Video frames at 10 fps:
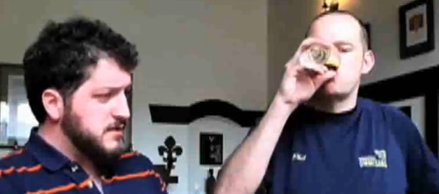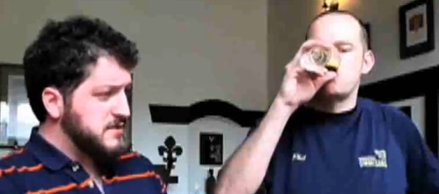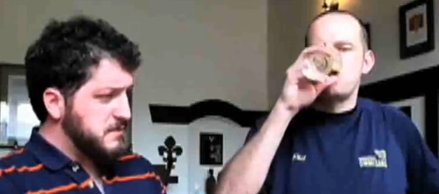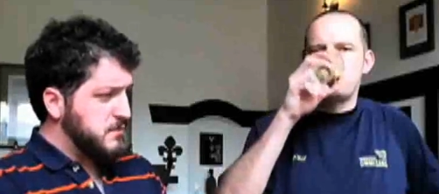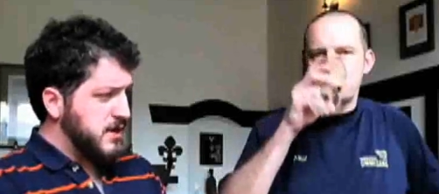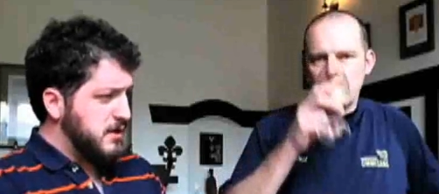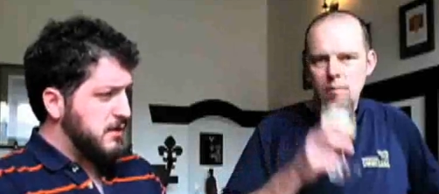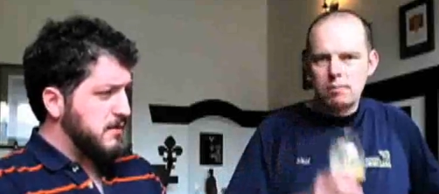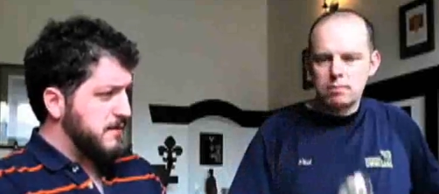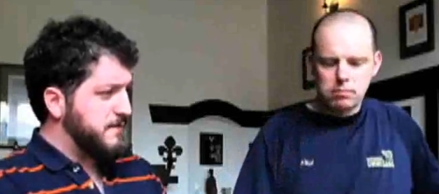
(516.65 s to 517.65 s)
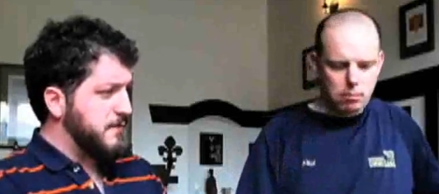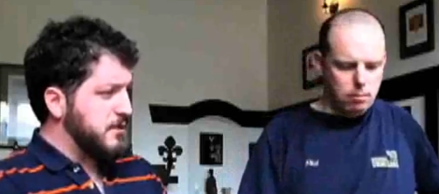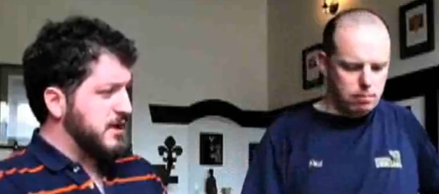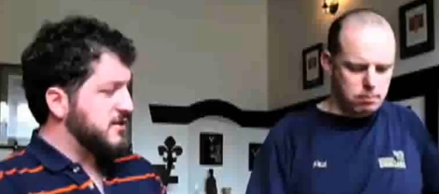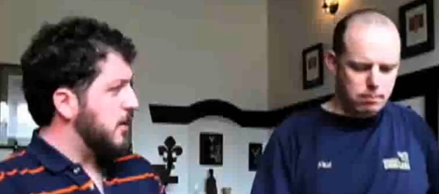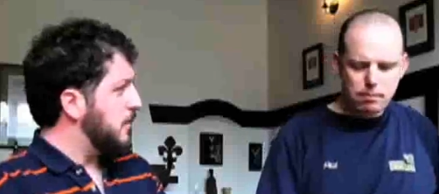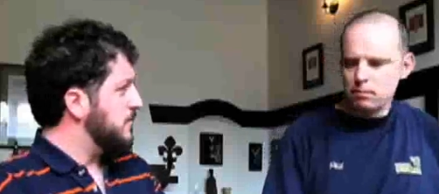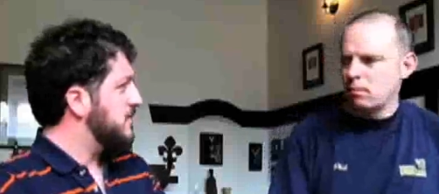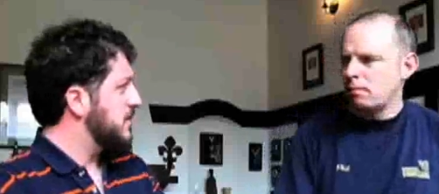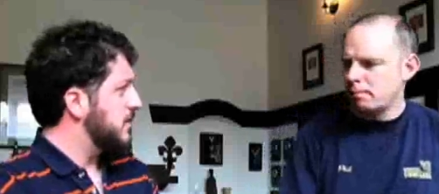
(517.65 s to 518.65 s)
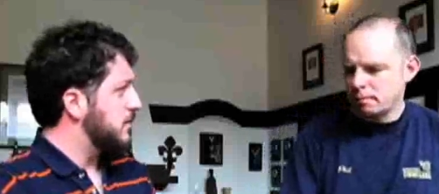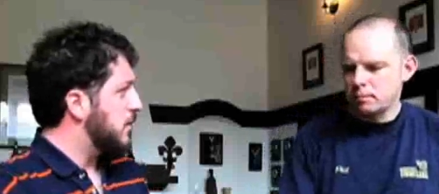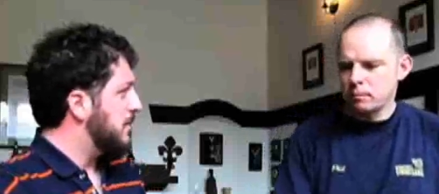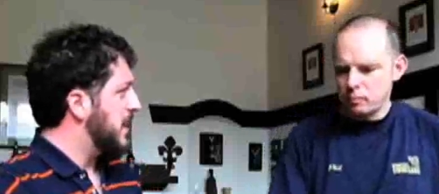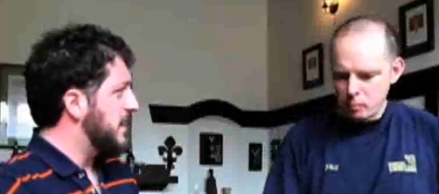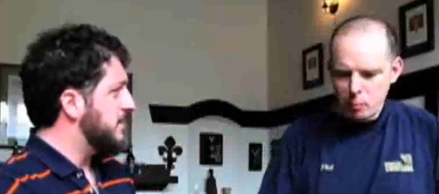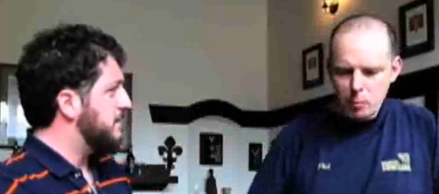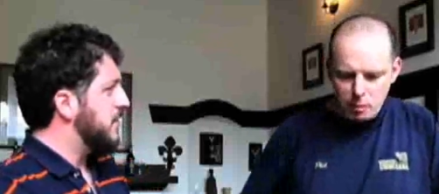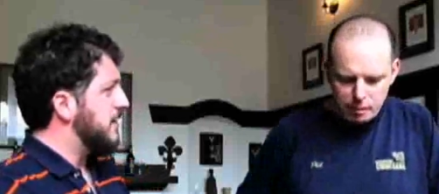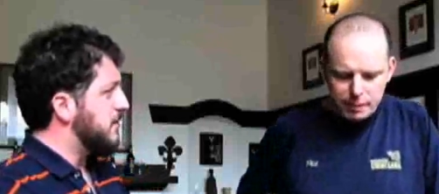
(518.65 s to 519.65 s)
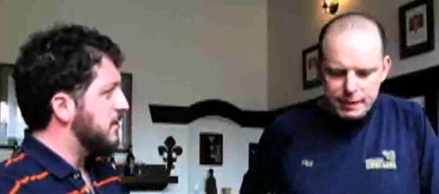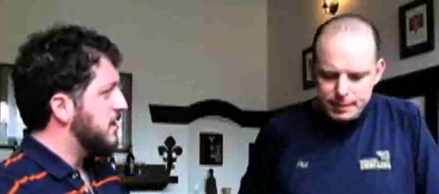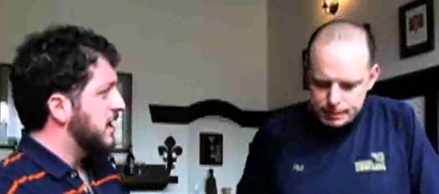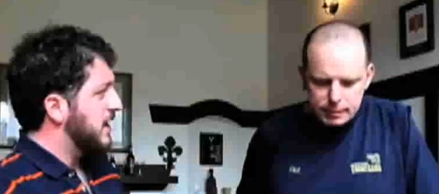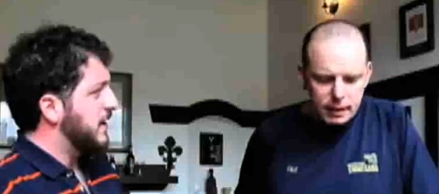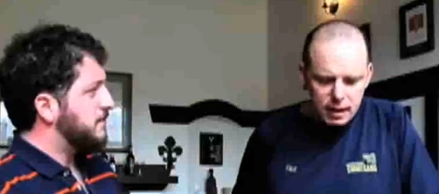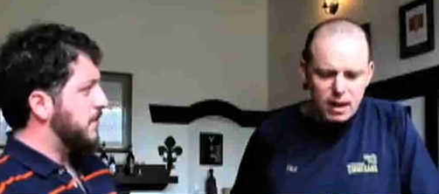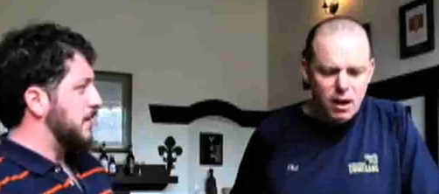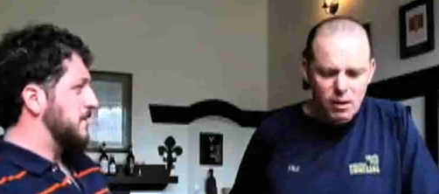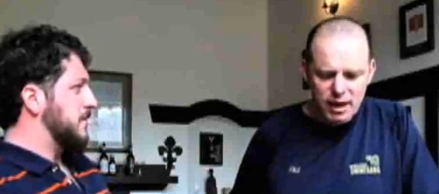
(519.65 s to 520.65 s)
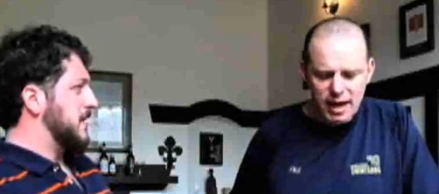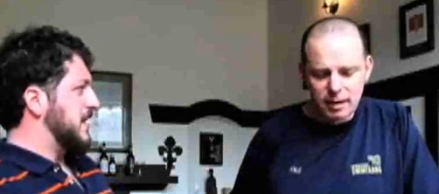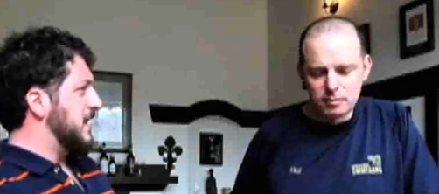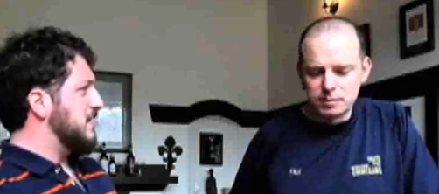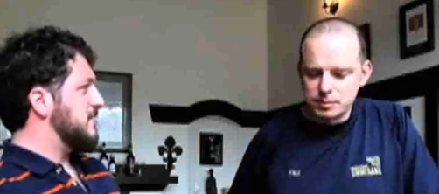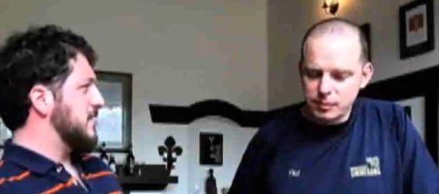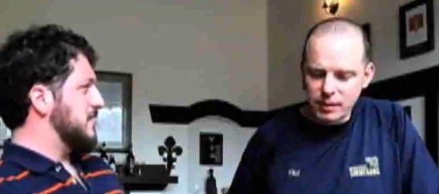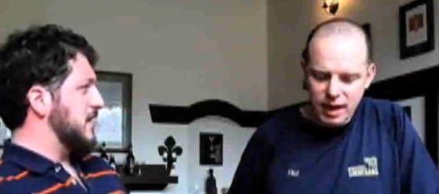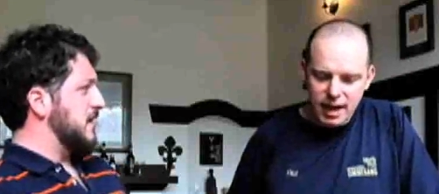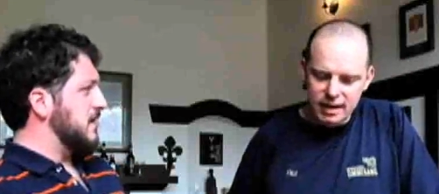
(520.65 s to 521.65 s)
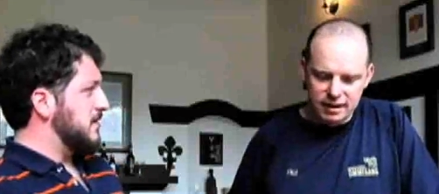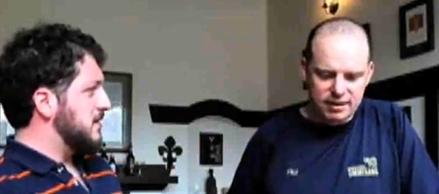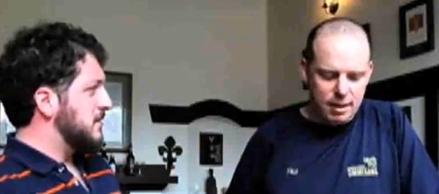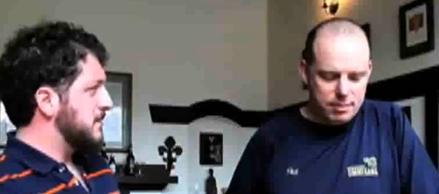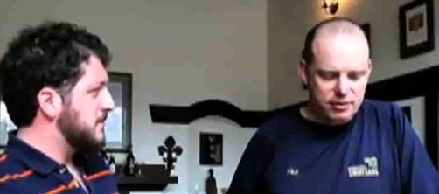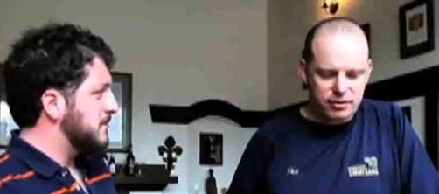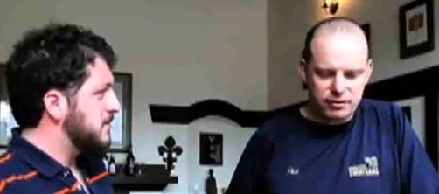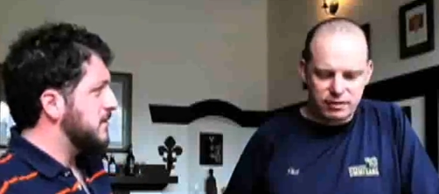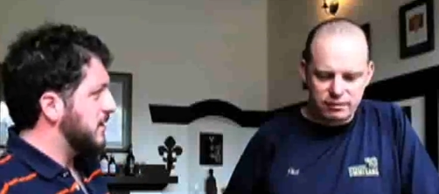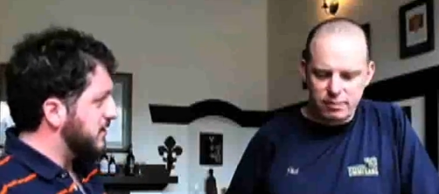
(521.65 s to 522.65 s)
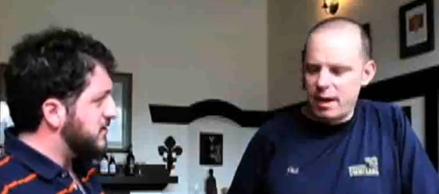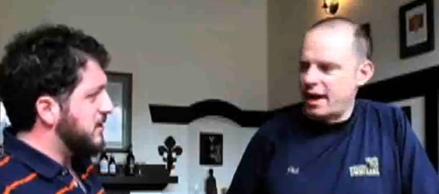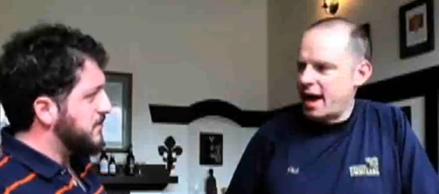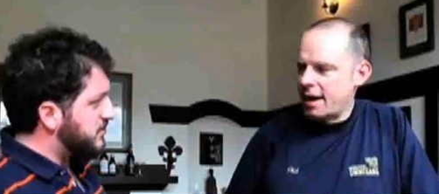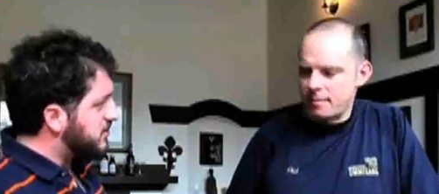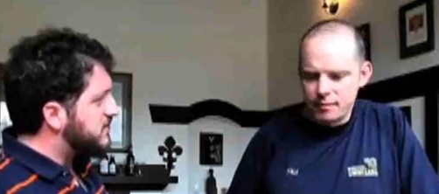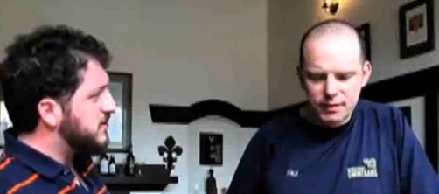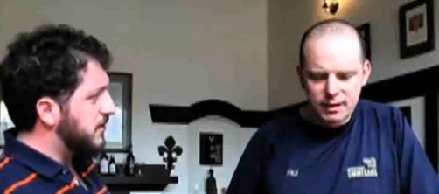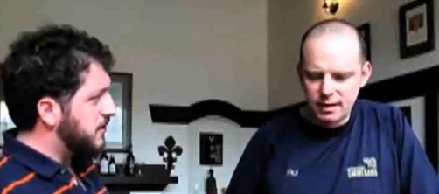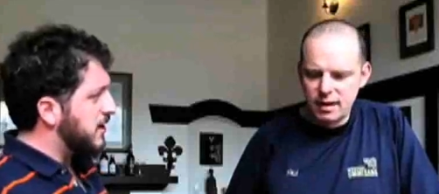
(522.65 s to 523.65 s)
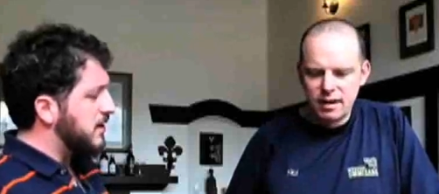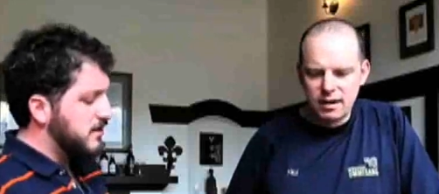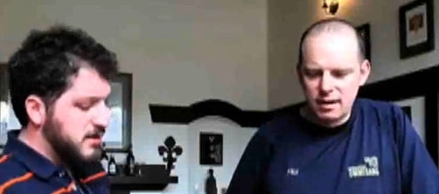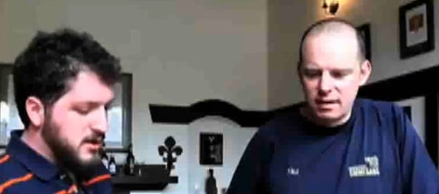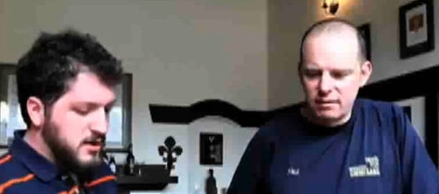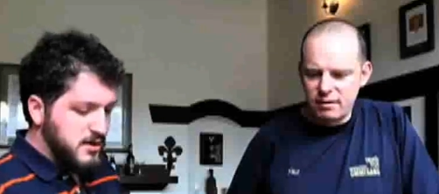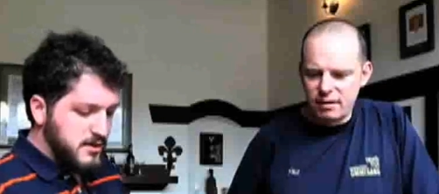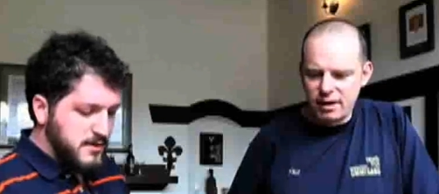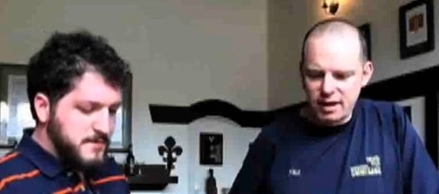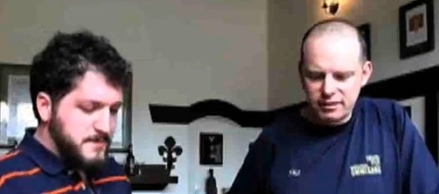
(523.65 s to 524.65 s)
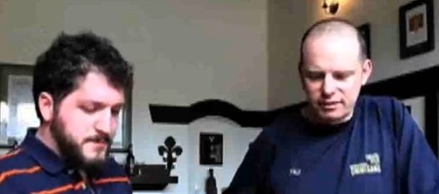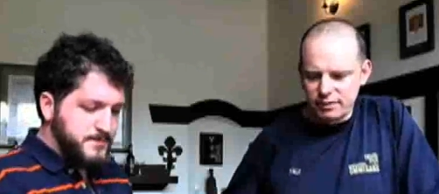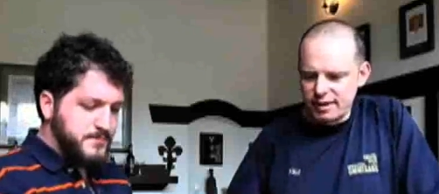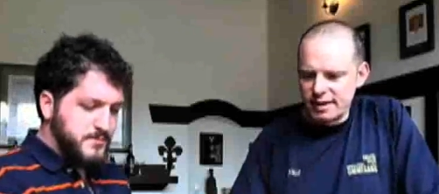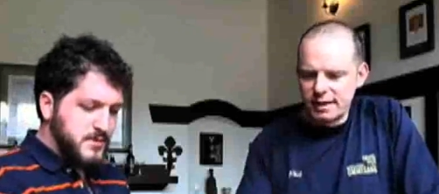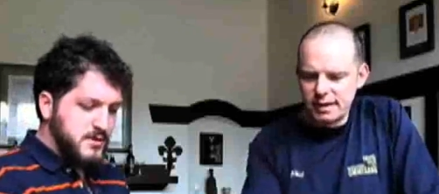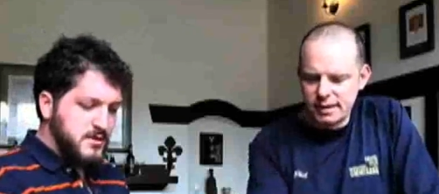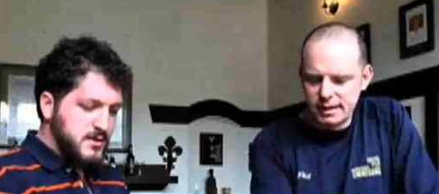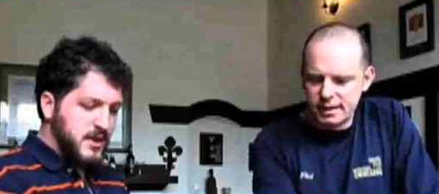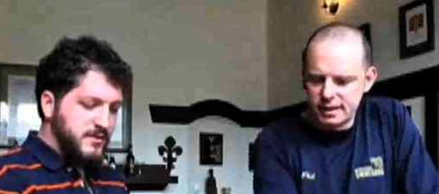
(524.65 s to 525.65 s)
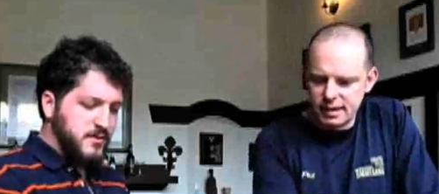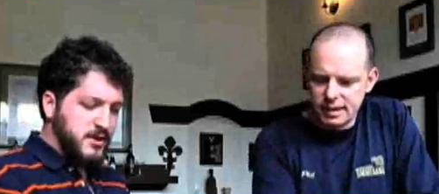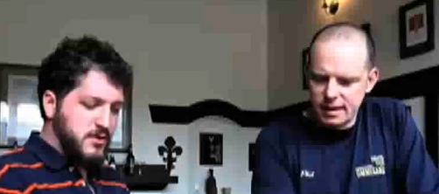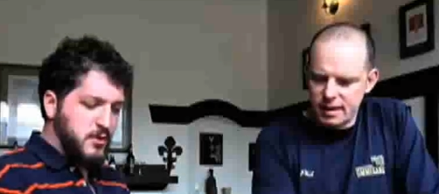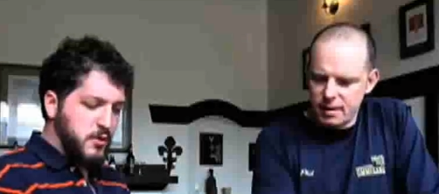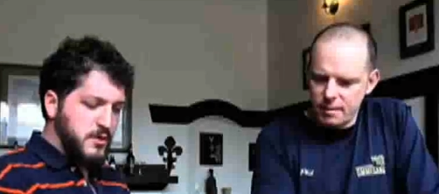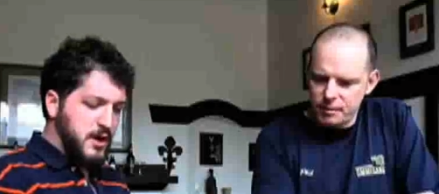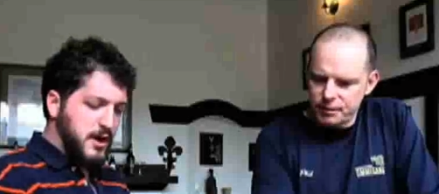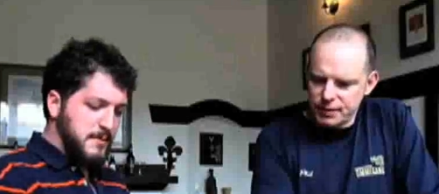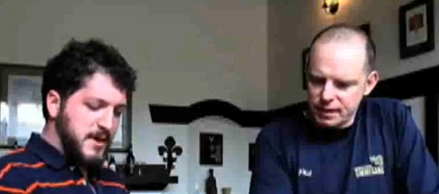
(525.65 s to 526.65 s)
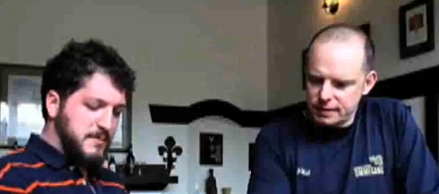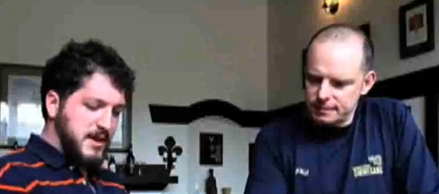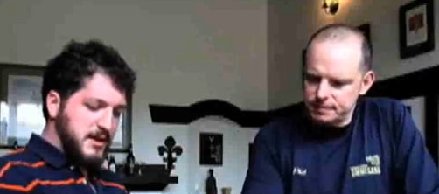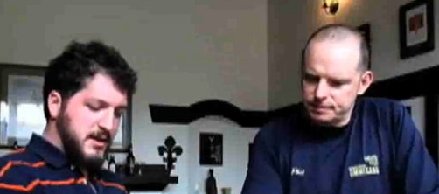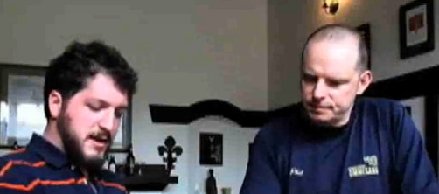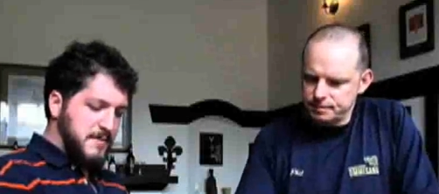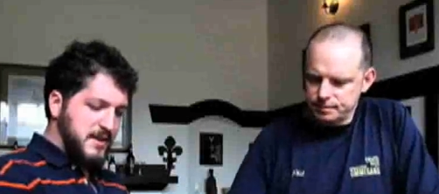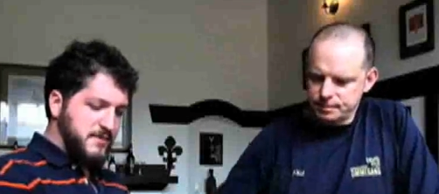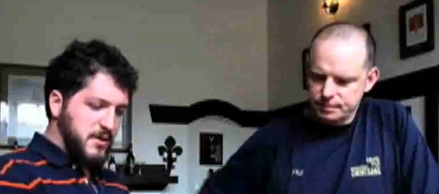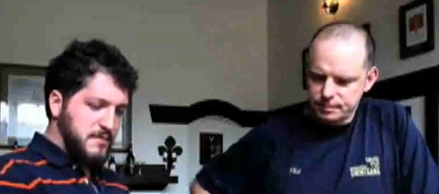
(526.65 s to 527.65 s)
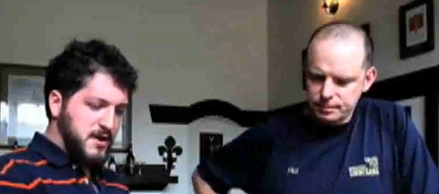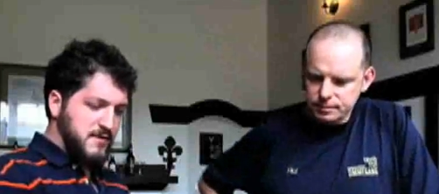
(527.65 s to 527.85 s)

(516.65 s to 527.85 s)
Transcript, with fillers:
Speaker 1: some real fruity tones to the aroma and the flavor. And that's probably oh, from yeah. the yeast and, and, and, the
Speaker 2: temperatures you ferment In the temperatures, at. okay very estery.
Speaker 1: That's really cool. Um, it, it, it, makes for a beer